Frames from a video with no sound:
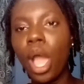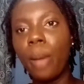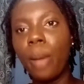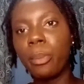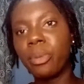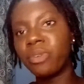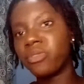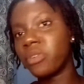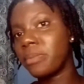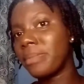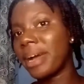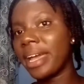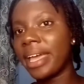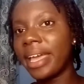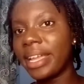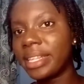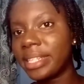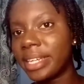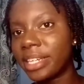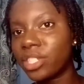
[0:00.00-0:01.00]
But for my
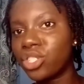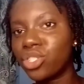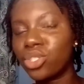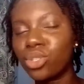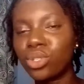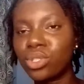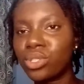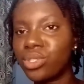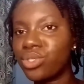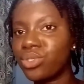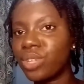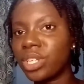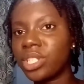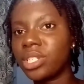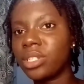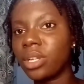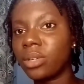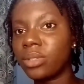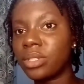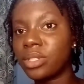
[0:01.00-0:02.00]
hair texture, to stretch
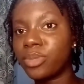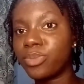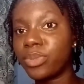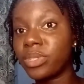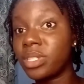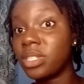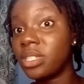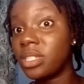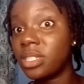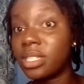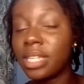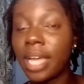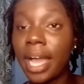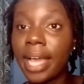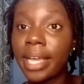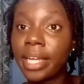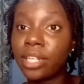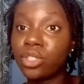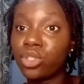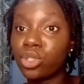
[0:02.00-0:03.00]
it out is pretty easy. I
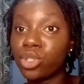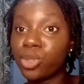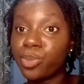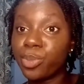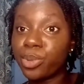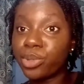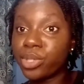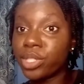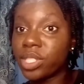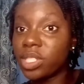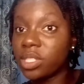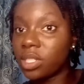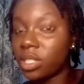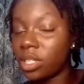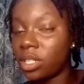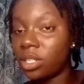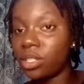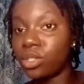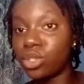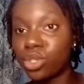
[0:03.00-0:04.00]
can just put it
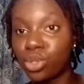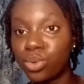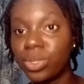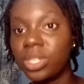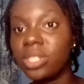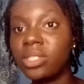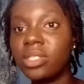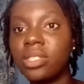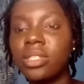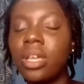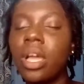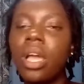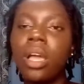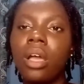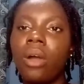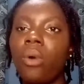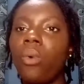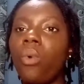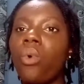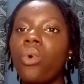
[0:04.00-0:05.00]
in a twist
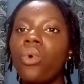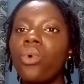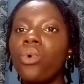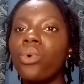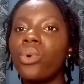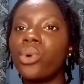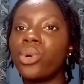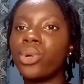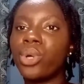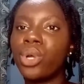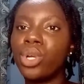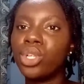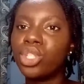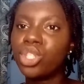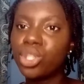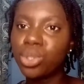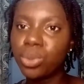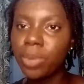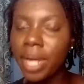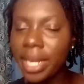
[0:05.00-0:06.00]
or
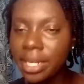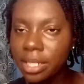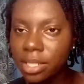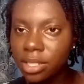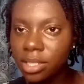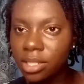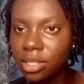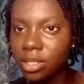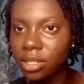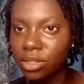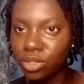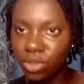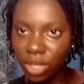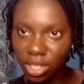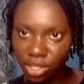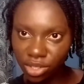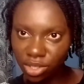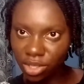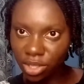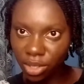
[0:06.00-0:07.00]
thread it the
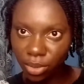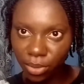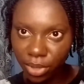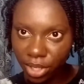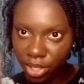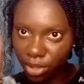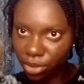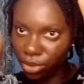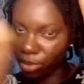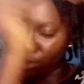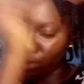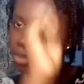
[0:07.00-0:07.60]
traditional way,